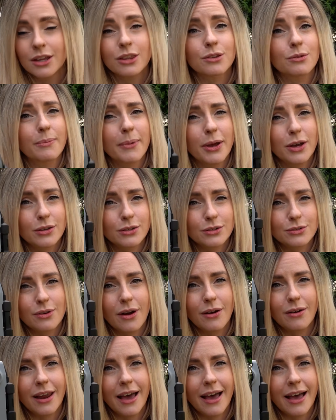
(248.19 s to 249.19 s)
The remote
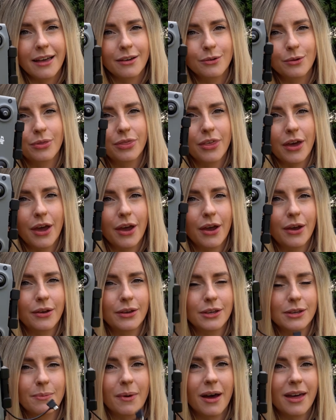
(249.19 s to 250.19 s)
controller,
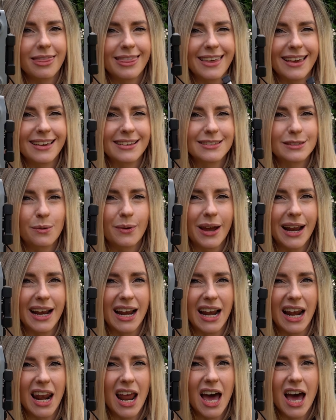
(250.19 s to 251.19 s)
although you might think it's quite
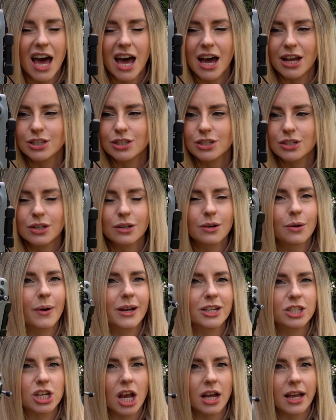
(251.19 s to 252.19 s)
large,
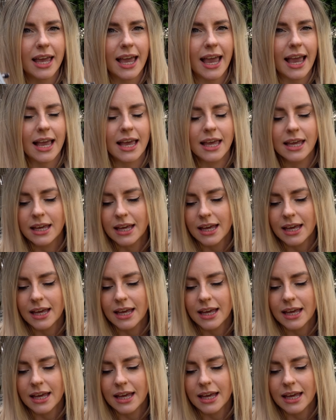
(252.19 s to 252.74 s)
quite chunky,